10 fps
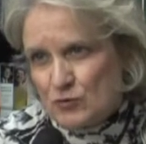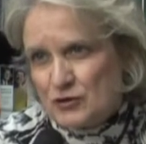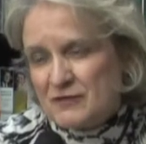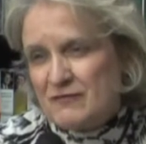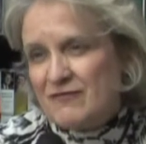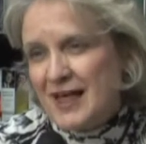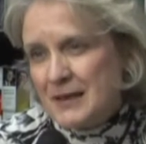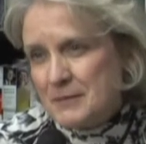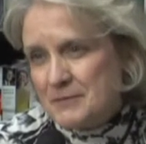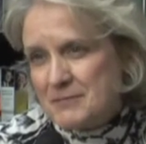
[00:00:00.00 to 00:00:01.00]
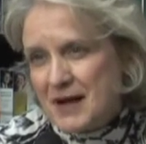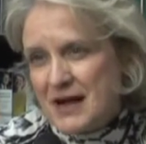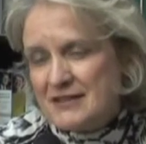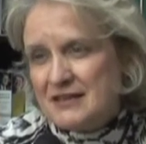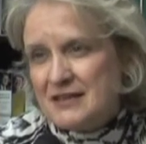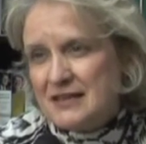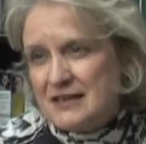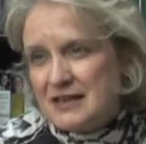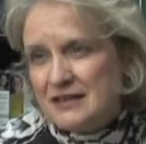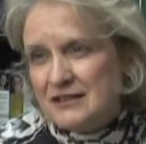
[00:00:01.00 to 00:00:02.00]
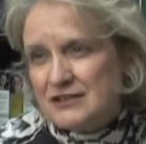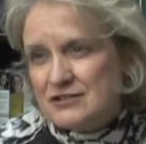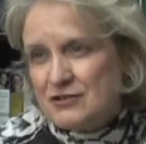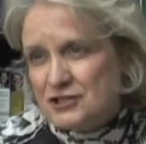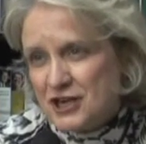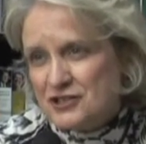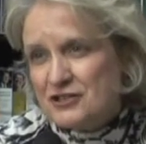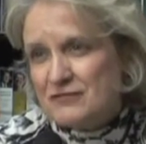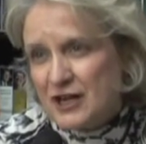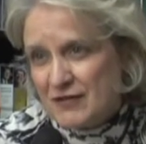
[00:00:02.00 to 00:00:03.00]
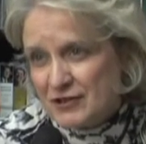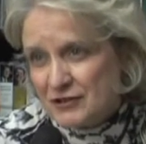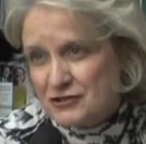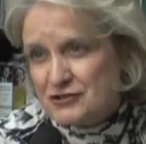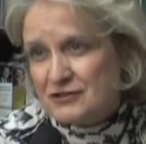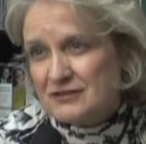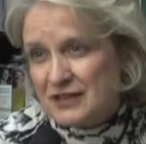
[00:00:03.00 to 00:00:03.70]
were developed by the Association of Governors,